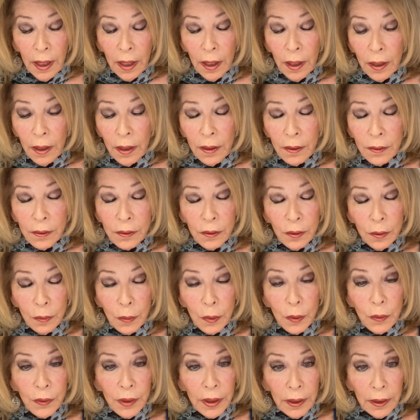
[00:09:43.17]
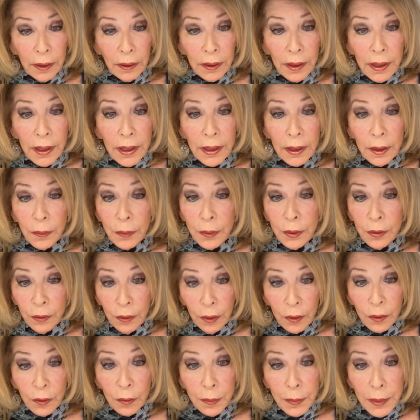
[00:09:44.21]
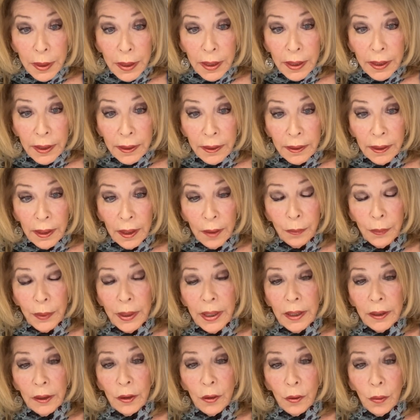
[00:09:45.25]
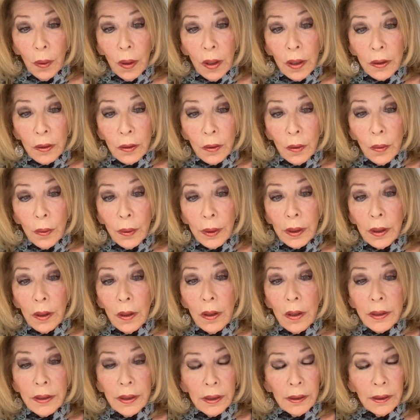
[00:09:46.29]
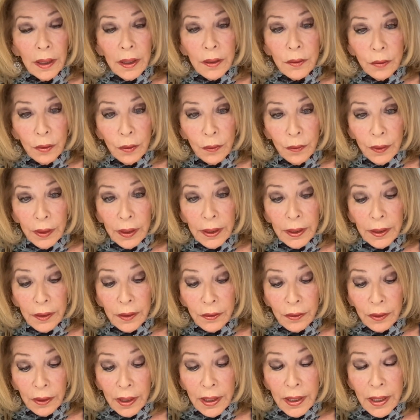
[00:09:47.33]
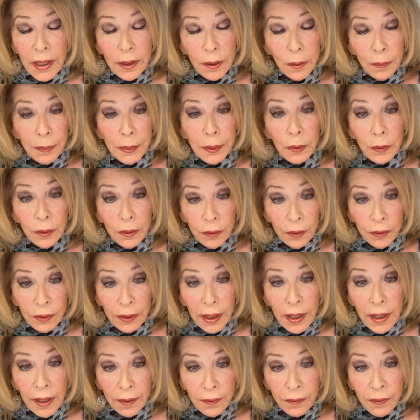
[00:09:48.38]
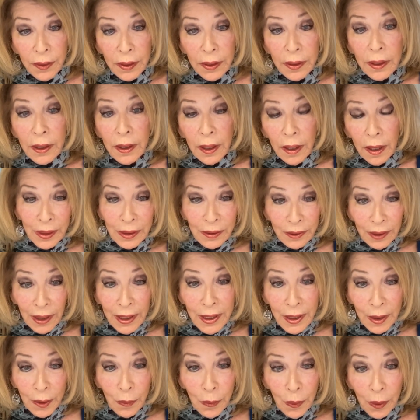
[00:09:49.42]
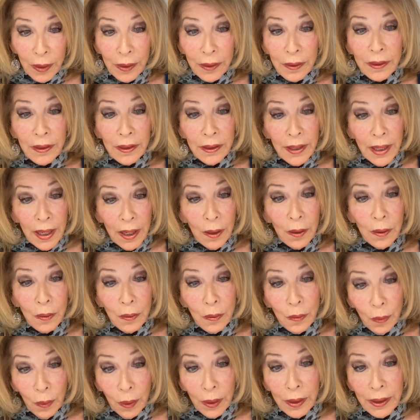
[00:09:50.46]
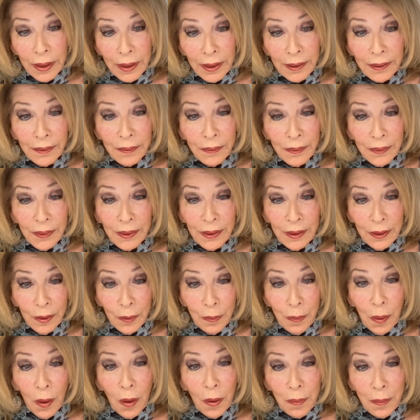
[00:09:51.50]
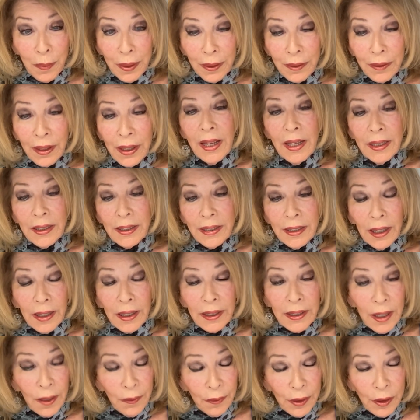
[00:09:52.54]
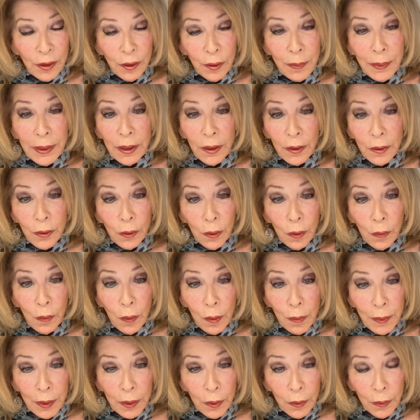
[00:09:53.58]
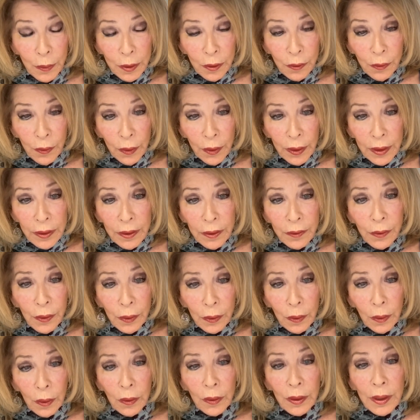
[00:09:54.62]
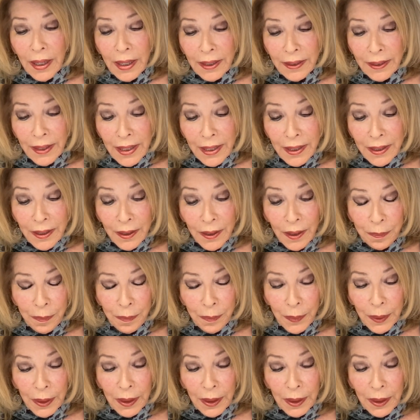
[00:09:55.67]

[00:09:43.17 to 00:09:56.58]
to move to LA, it was just me. And we had a trial going on and lots of things. And I had to build a staff. Exciting one, now running the department and not having to be under a woman who was very difficult. And then, but